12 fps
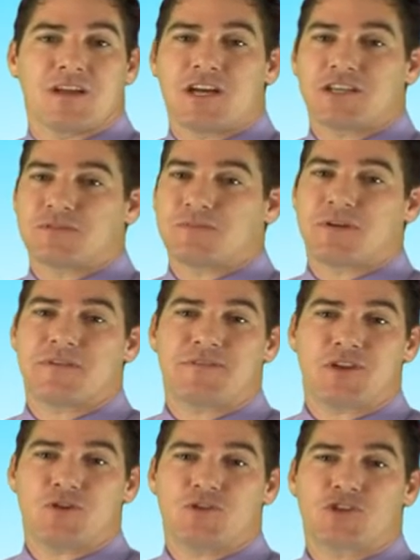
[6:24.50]
Customer
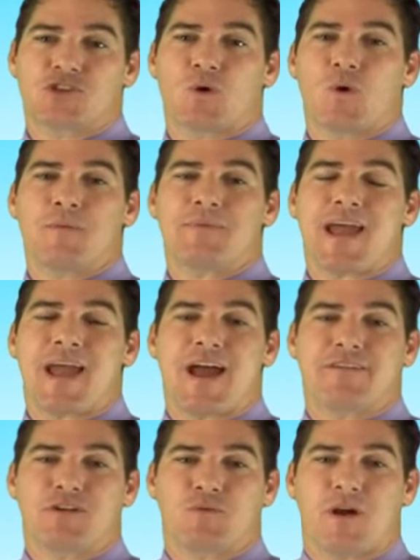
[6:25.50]
reviews show up
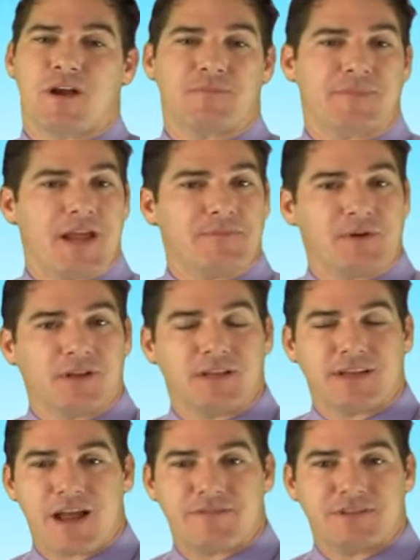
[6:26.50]
everywhere in
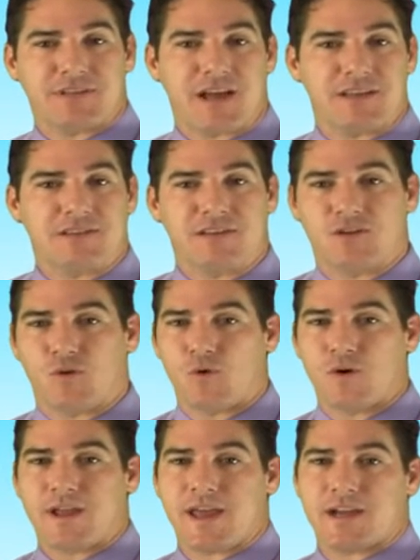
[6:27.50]
pay-per-click advertising,
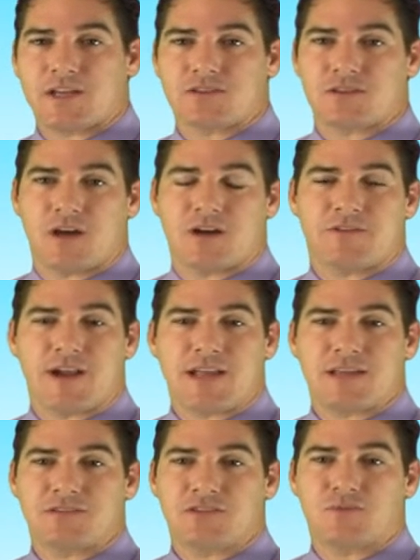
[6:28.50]
organic
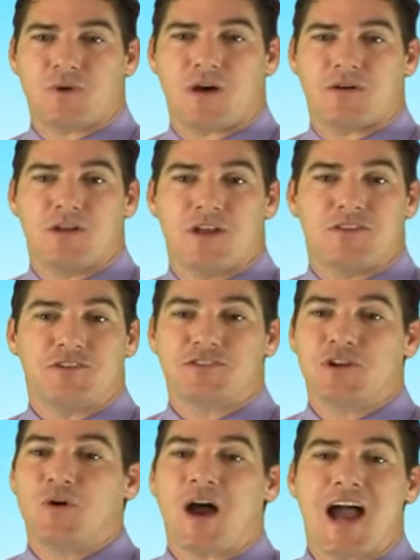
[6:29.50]
rankings as well. There's
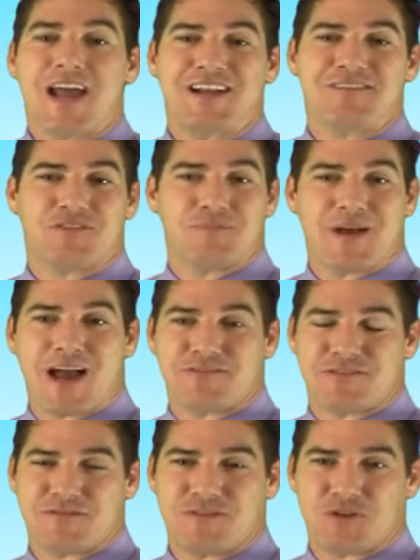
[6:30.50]
no hiding from
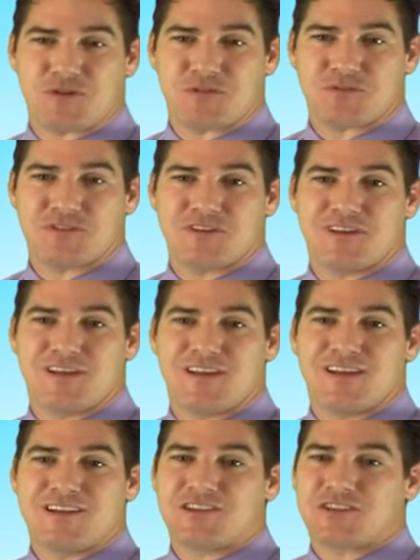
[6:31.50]
bad reviews.
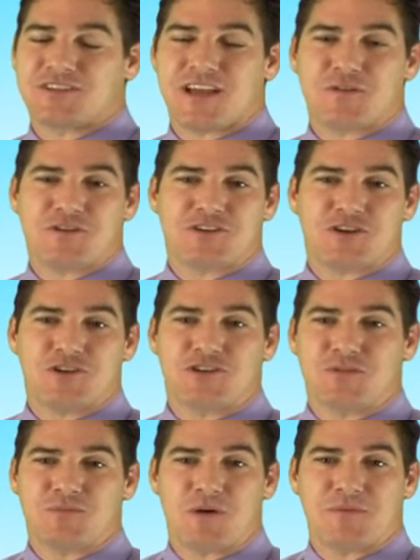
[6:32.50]
Just like we showed
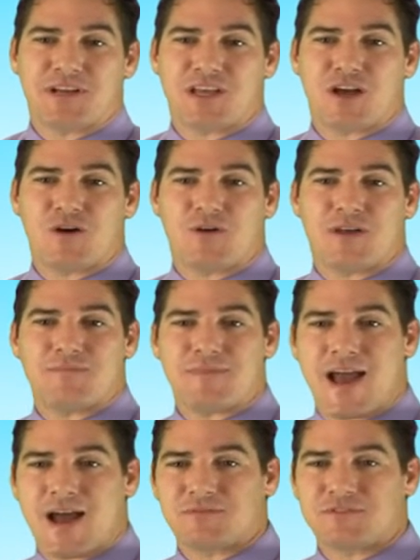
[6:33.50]
you a moment ago in
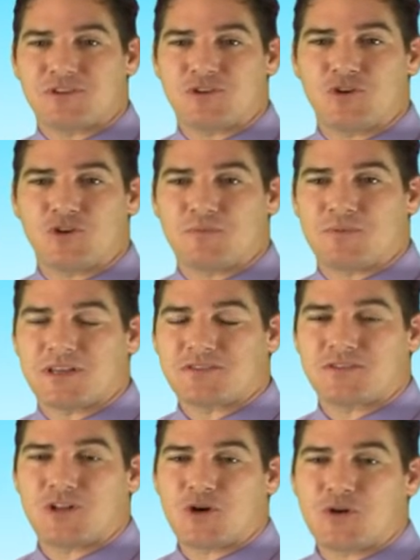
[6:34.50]
Maps and Google
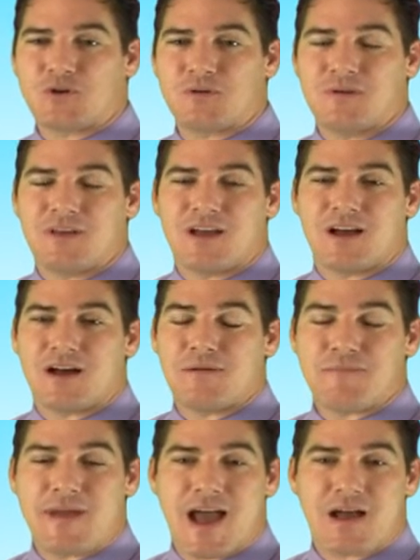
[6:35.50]
Plus Local,
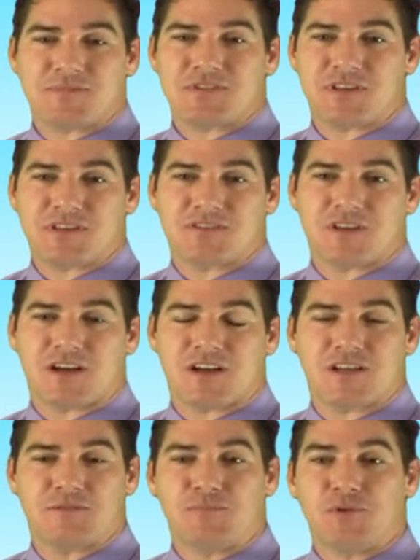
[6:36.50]
Maps is going
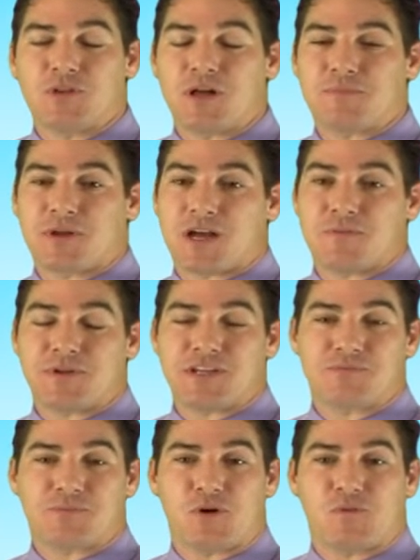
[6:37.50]
to pull up a
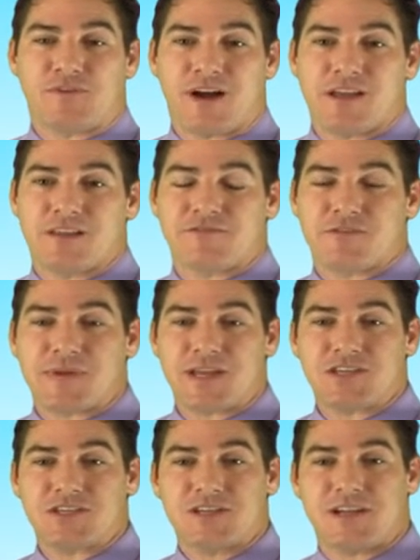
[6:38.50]
company's profile
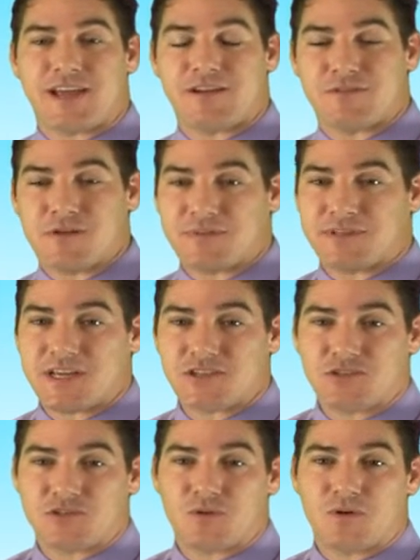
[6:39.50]
information and
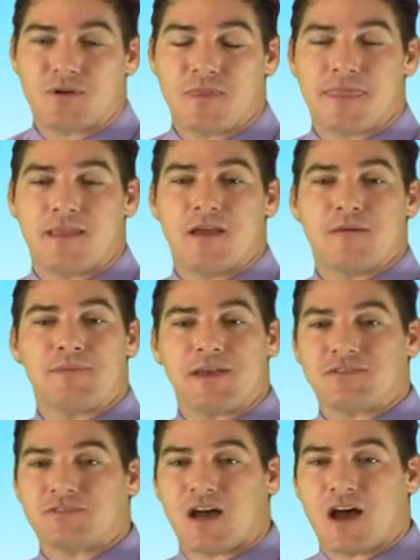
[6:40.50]
reputation score
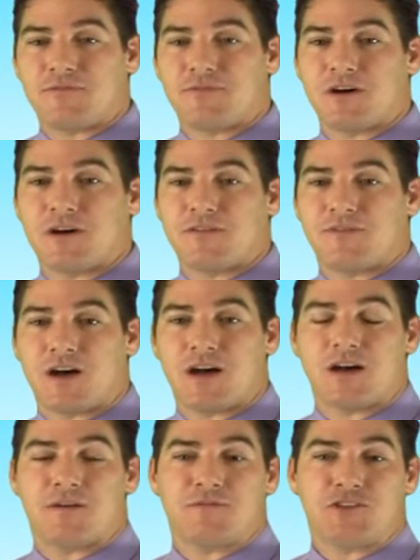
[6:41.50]
based off of
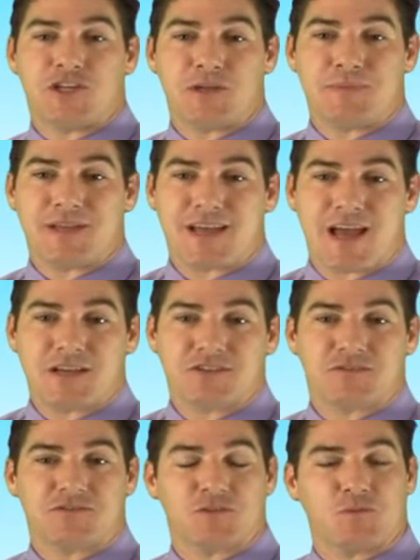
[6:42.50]

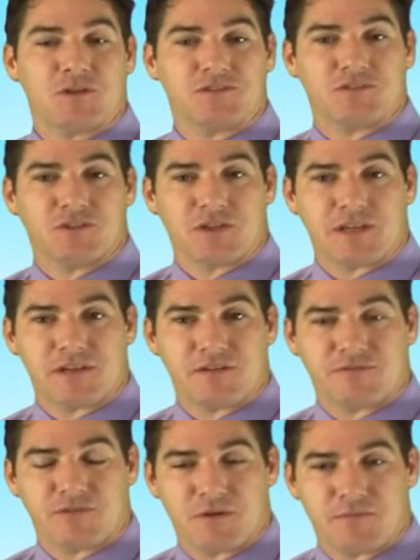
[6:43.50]
GPS if someone's looking
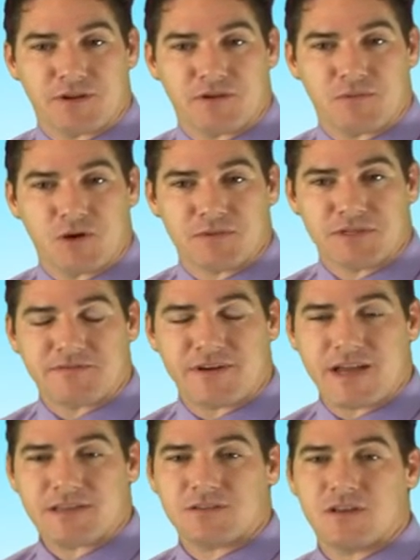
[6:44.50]
from their mobile
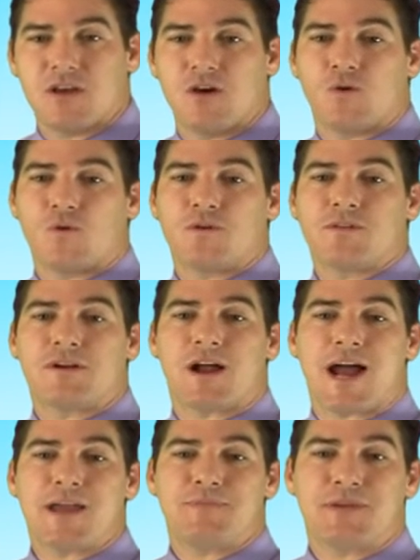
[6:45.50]
device, or their
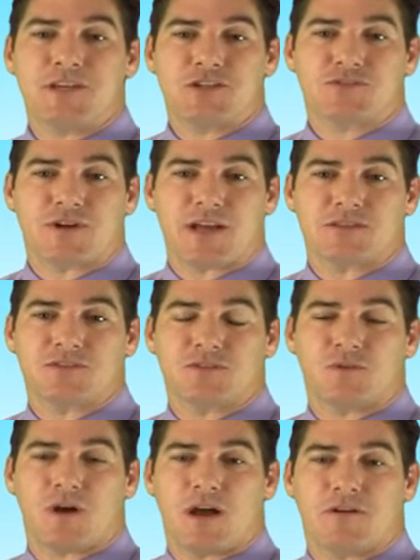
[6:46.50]
IP address
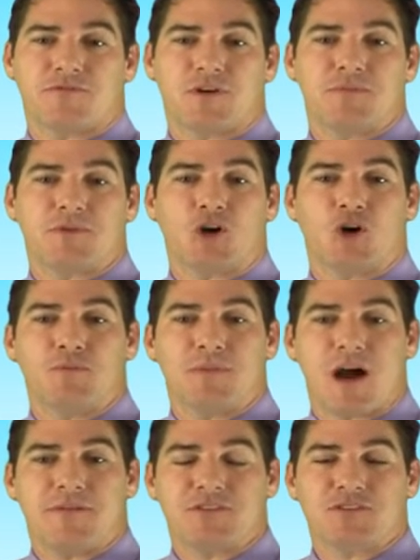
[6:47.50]
from their home
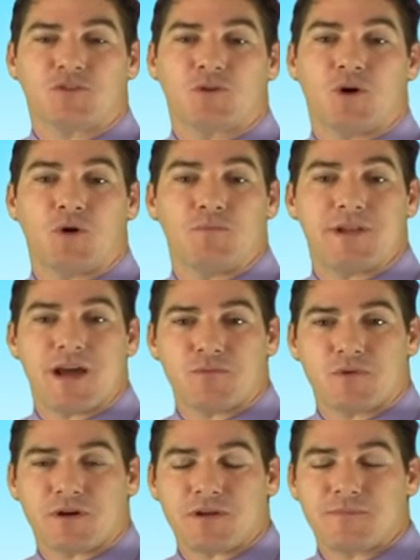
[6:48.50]
office or home
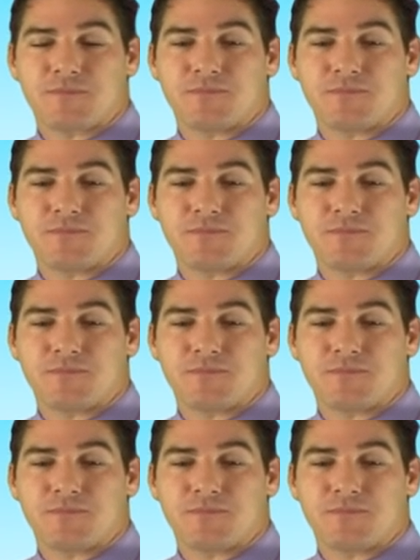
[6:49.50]
network.